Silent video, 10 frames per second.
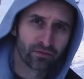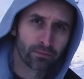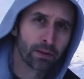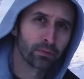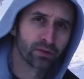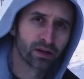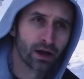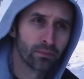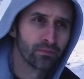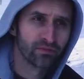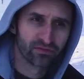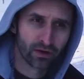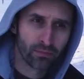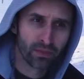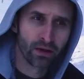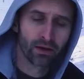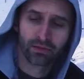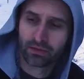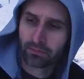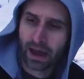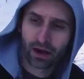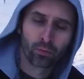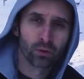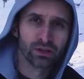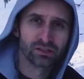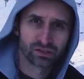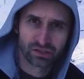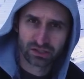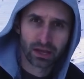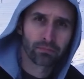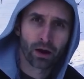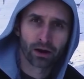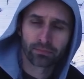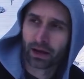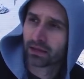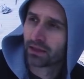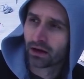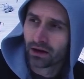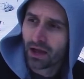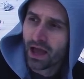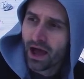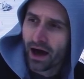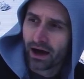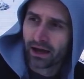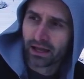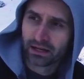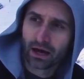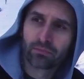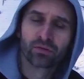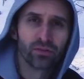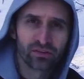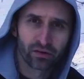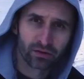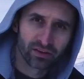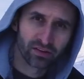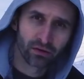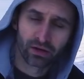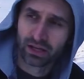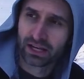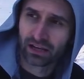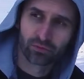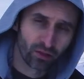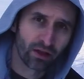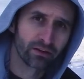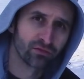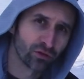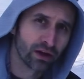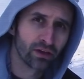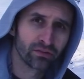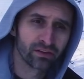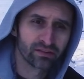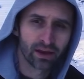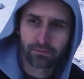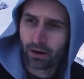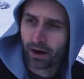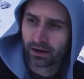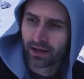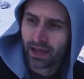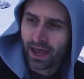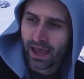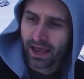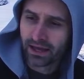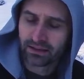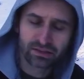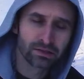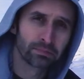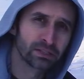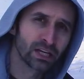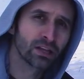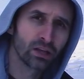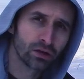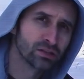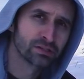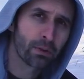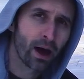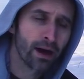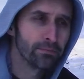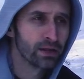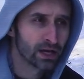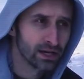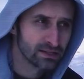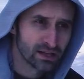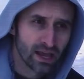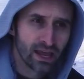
for people to come from the, the backwoods, there's a state park back there, uh, and come through this area. This area connects with a lot of trails in the state park, and this is a particularly good spot because